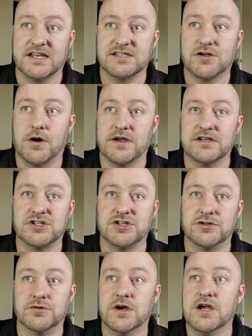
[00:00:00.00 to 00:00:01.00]
it's going
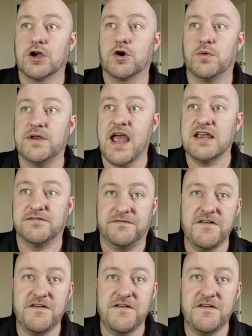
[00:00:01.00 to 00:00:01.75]
to create